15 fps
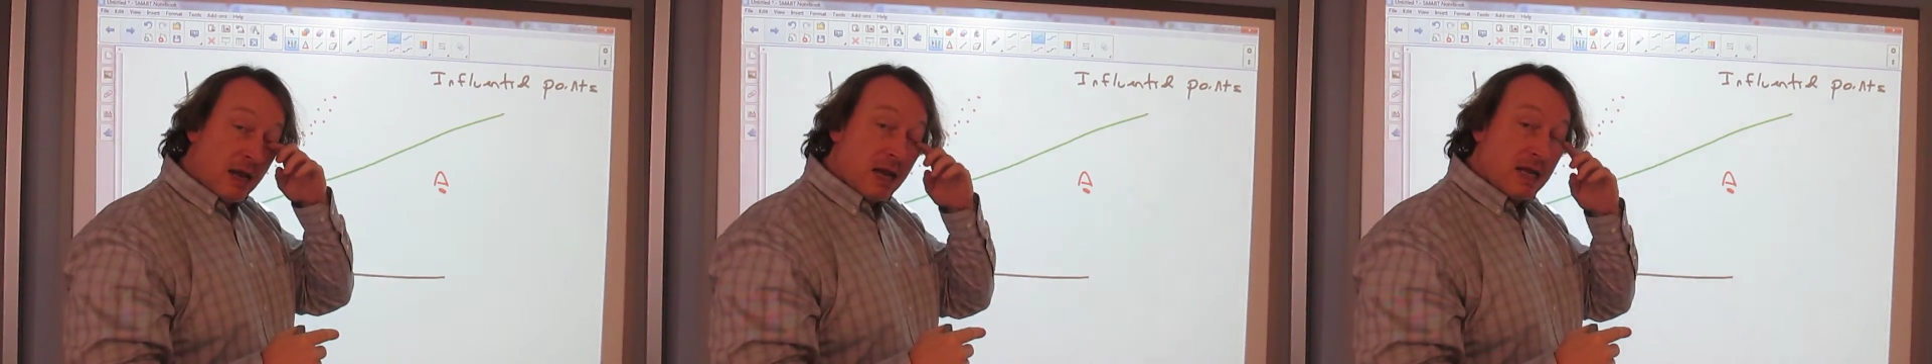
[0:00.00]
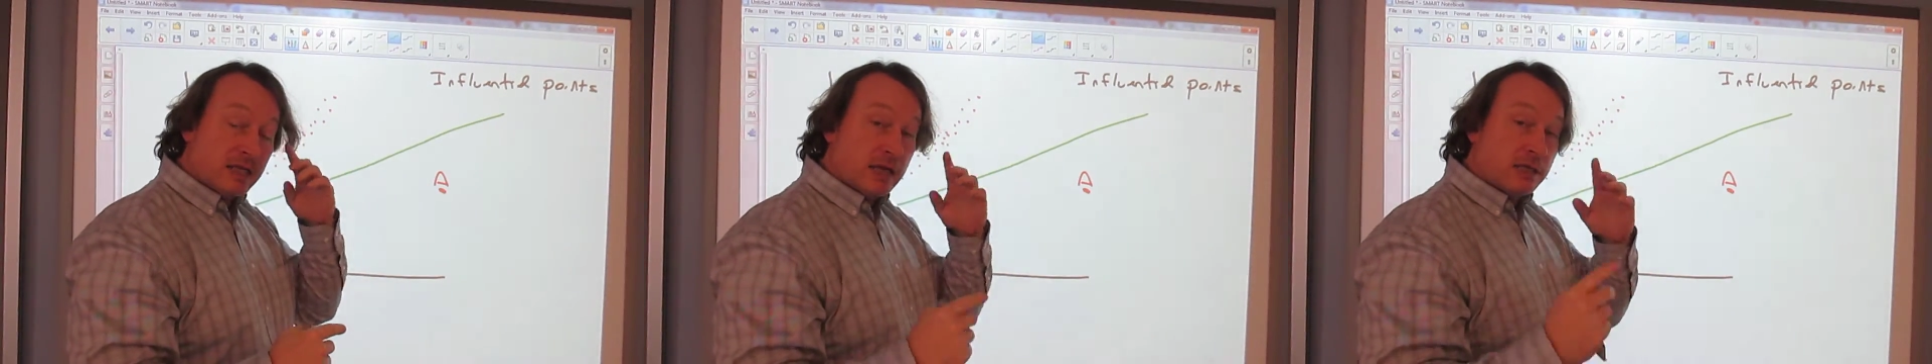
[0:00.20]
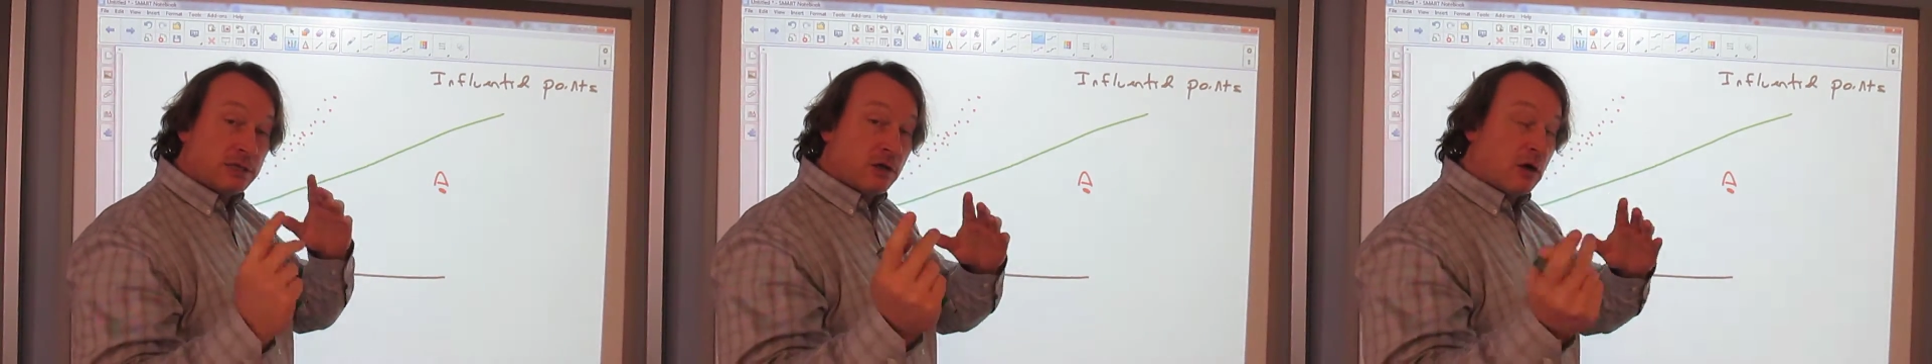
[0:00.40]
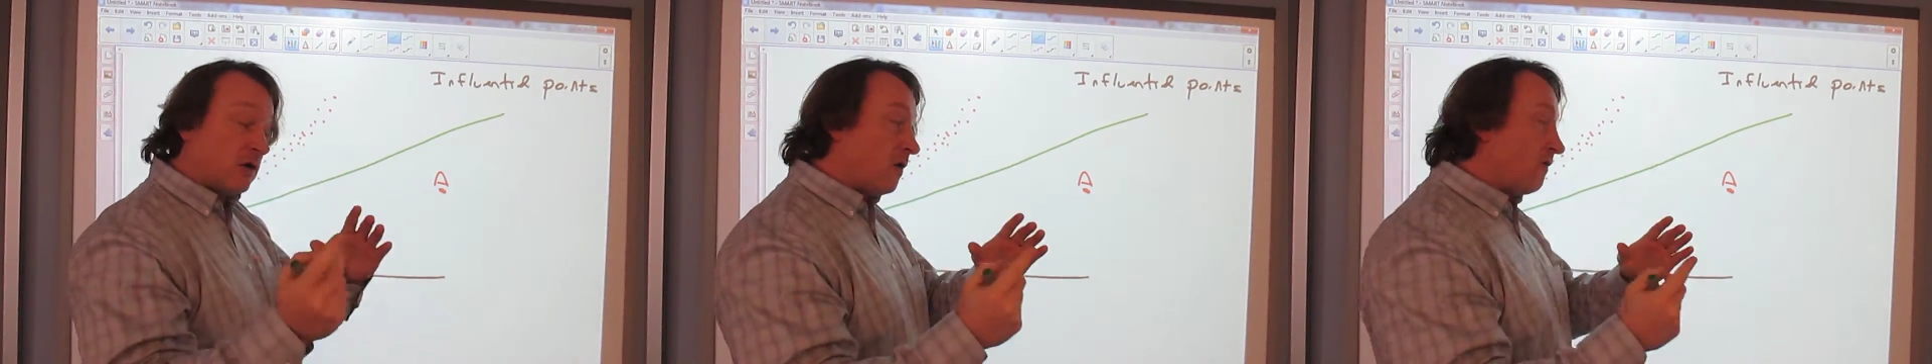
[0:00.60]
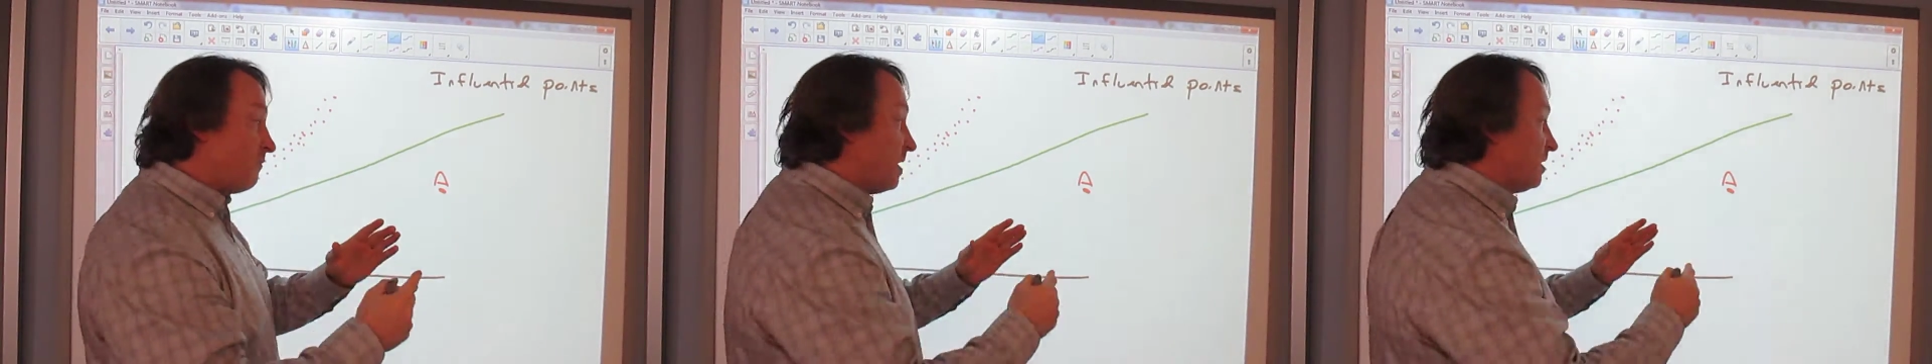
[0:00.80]
is I'd start
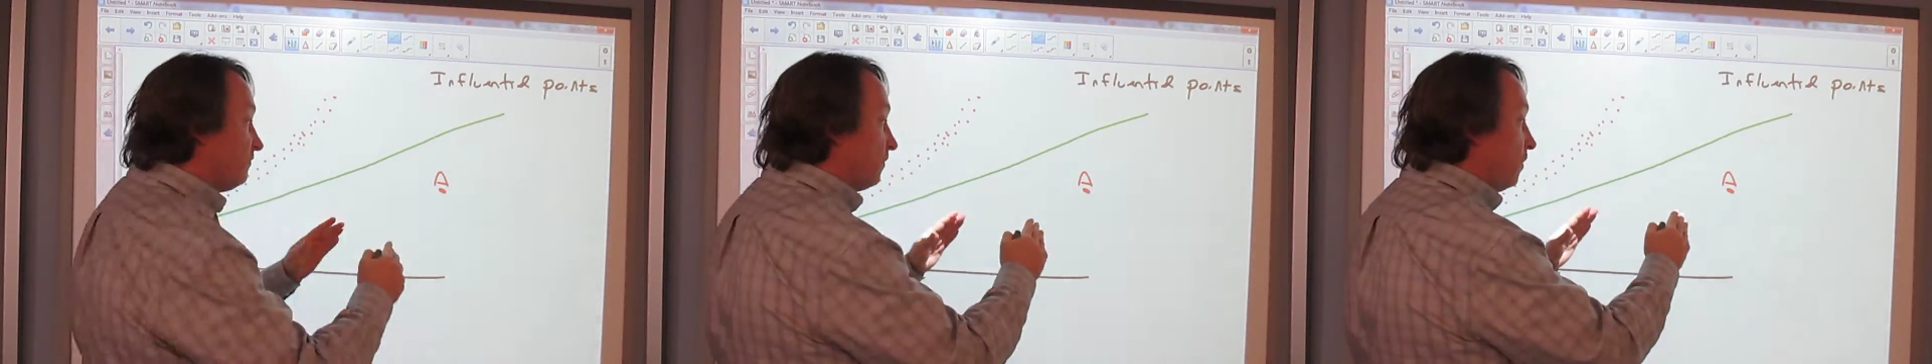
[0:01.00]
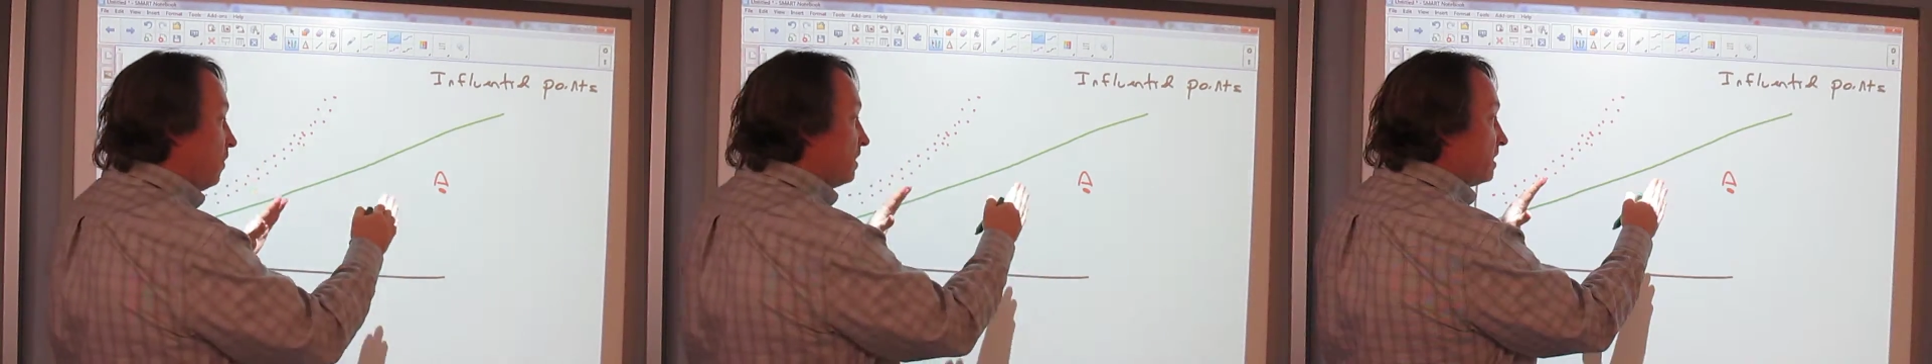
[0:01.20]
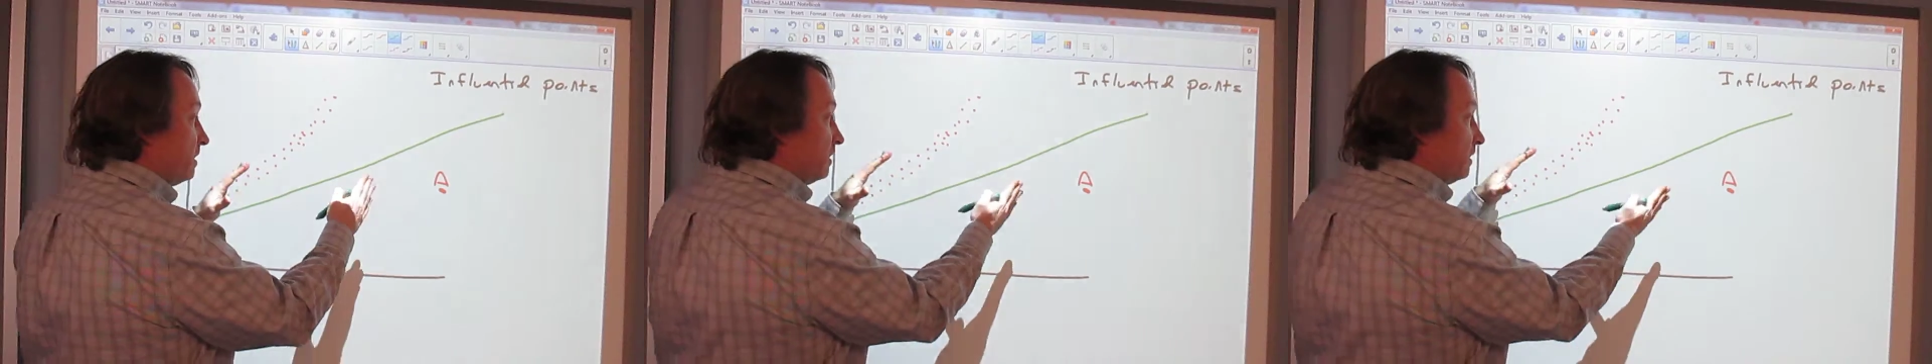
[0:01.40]
off by drawing a